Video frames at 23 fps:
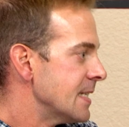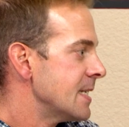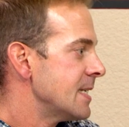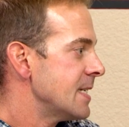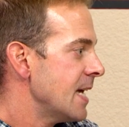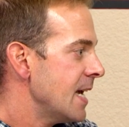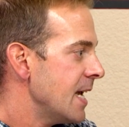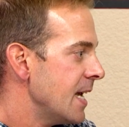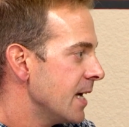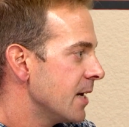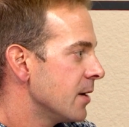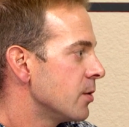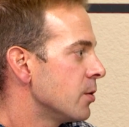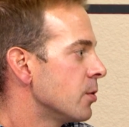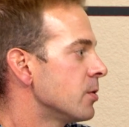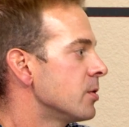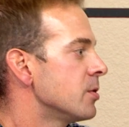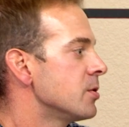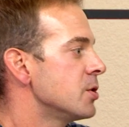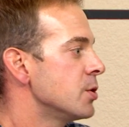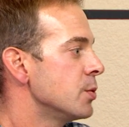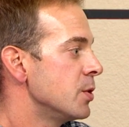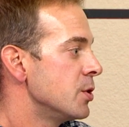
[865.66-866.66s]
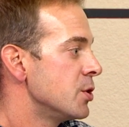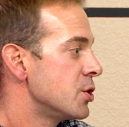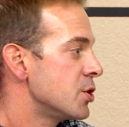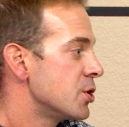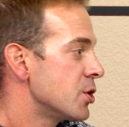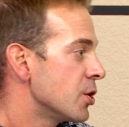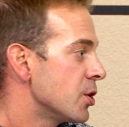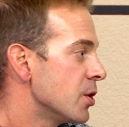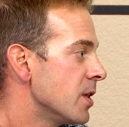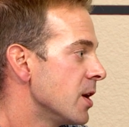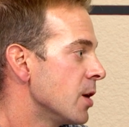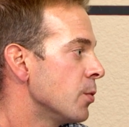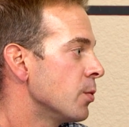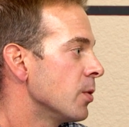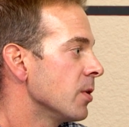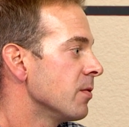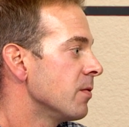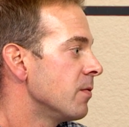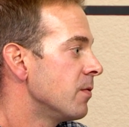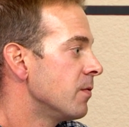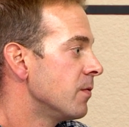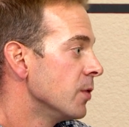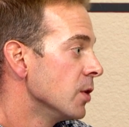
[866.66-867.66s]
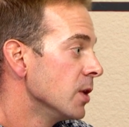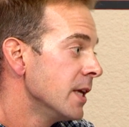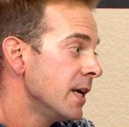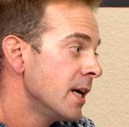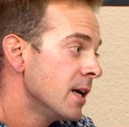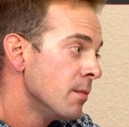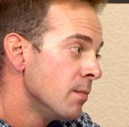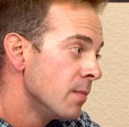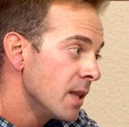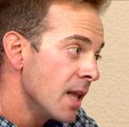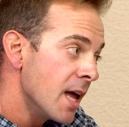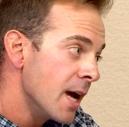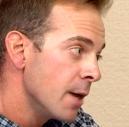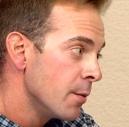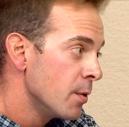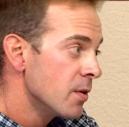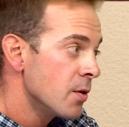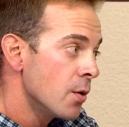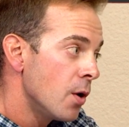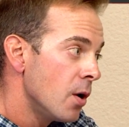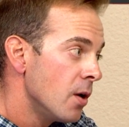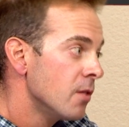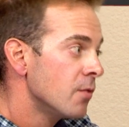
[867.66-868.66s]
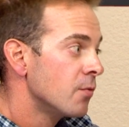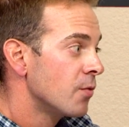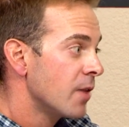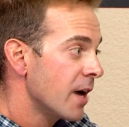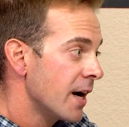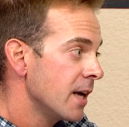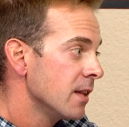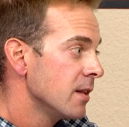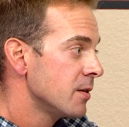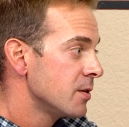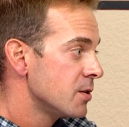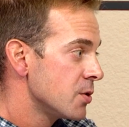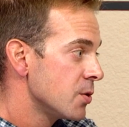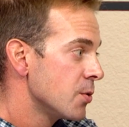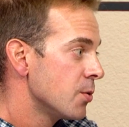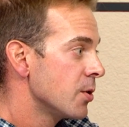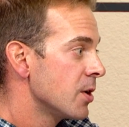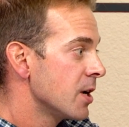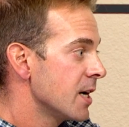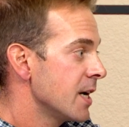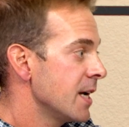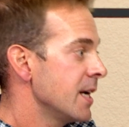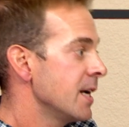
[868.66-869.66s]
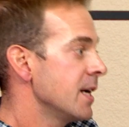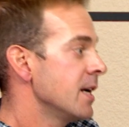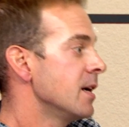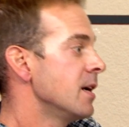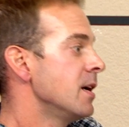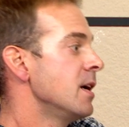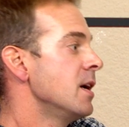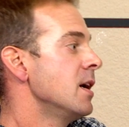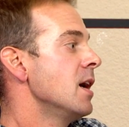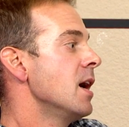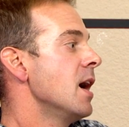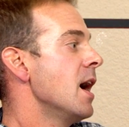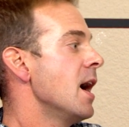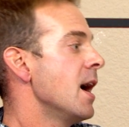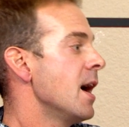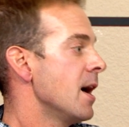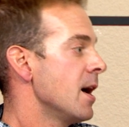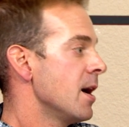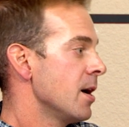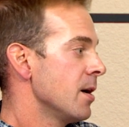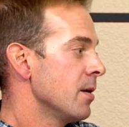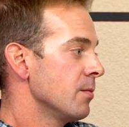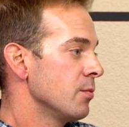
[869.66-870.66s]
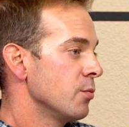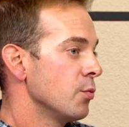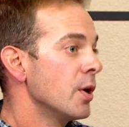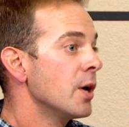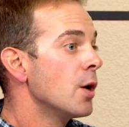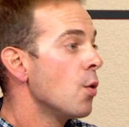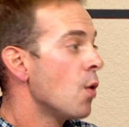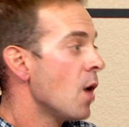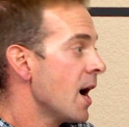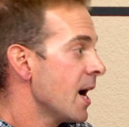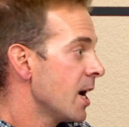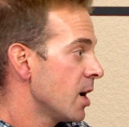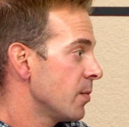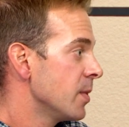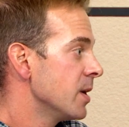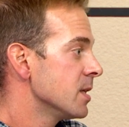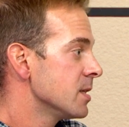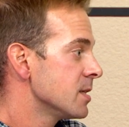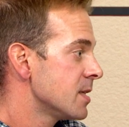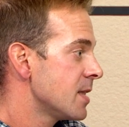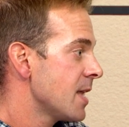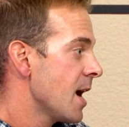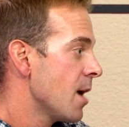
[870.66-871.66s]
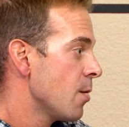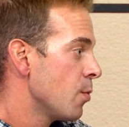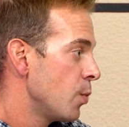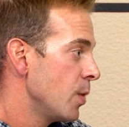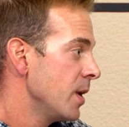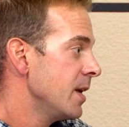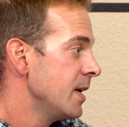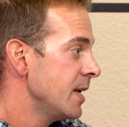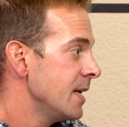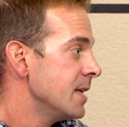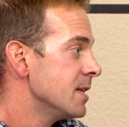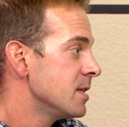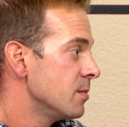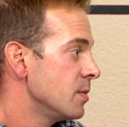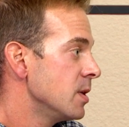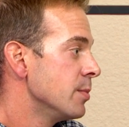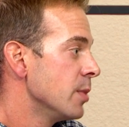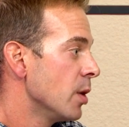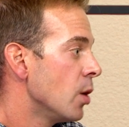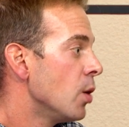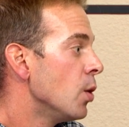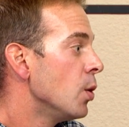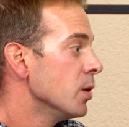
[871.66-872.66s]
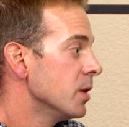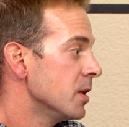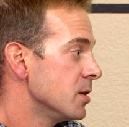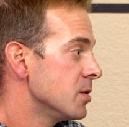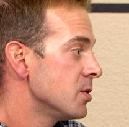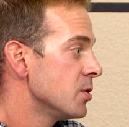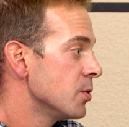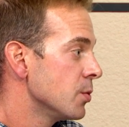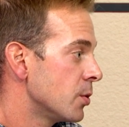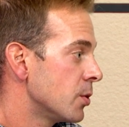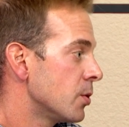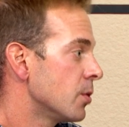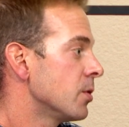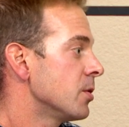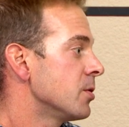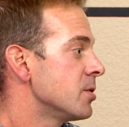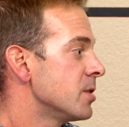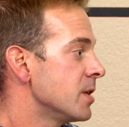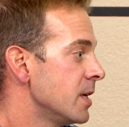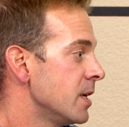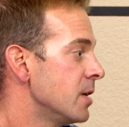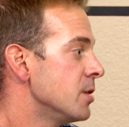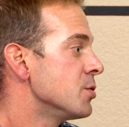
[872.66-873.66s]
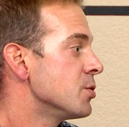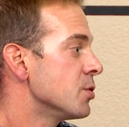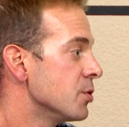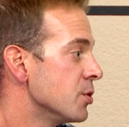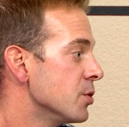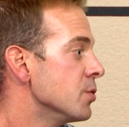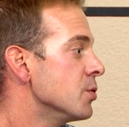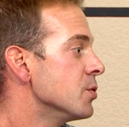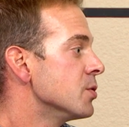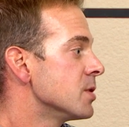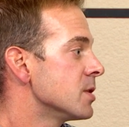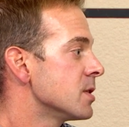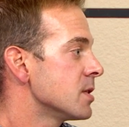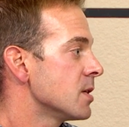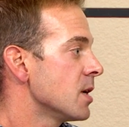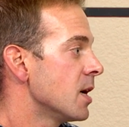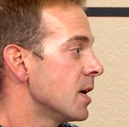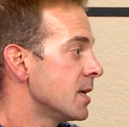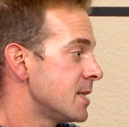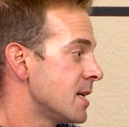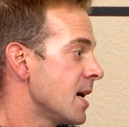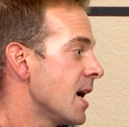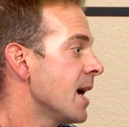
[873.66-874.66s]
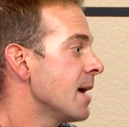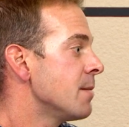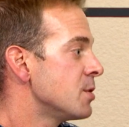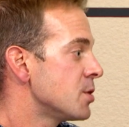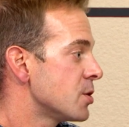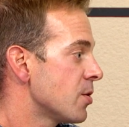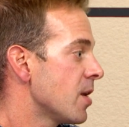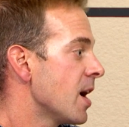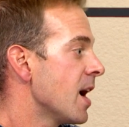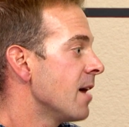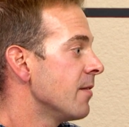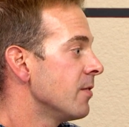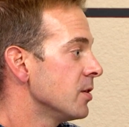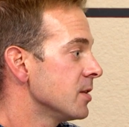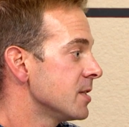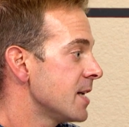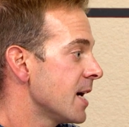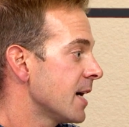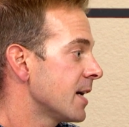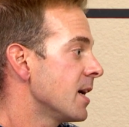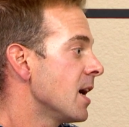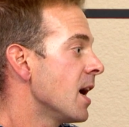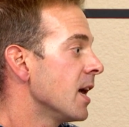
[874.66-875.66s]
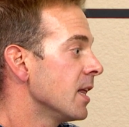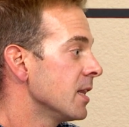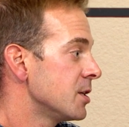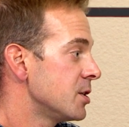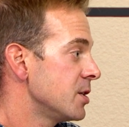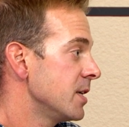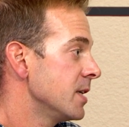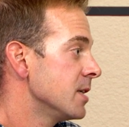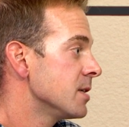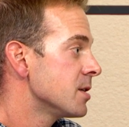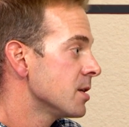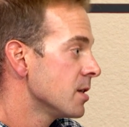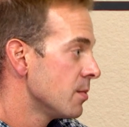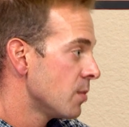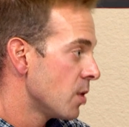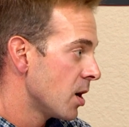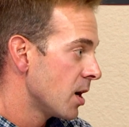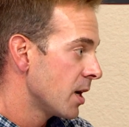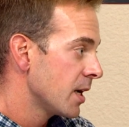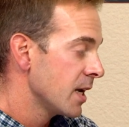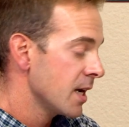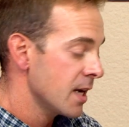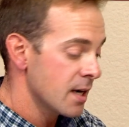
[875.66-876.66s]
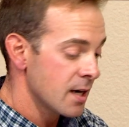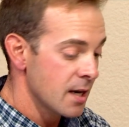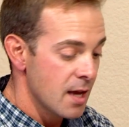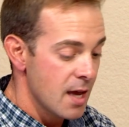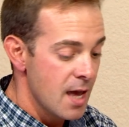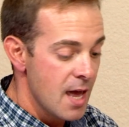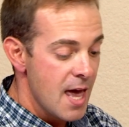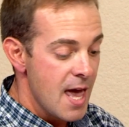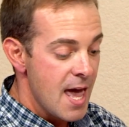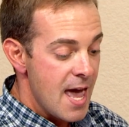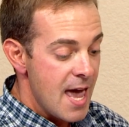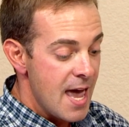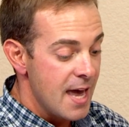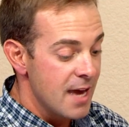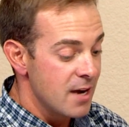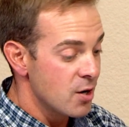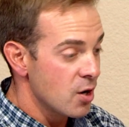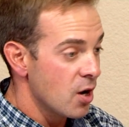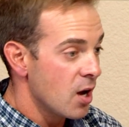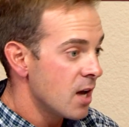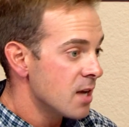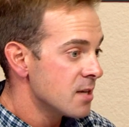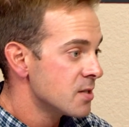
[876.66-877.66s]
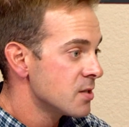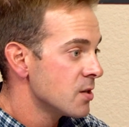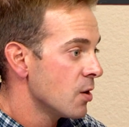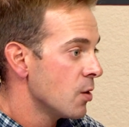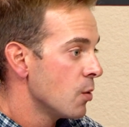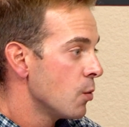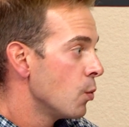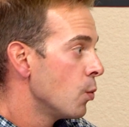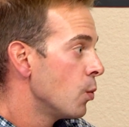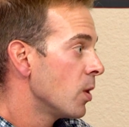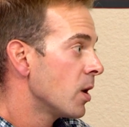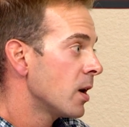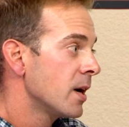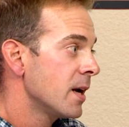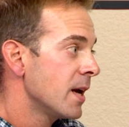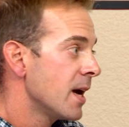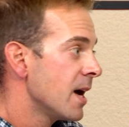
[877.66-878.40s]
take in order to ensure that we're fully complying with all the regulatory requirements that we need to be beholden to in order to introduce a time travel technology into the market. And also, we're going to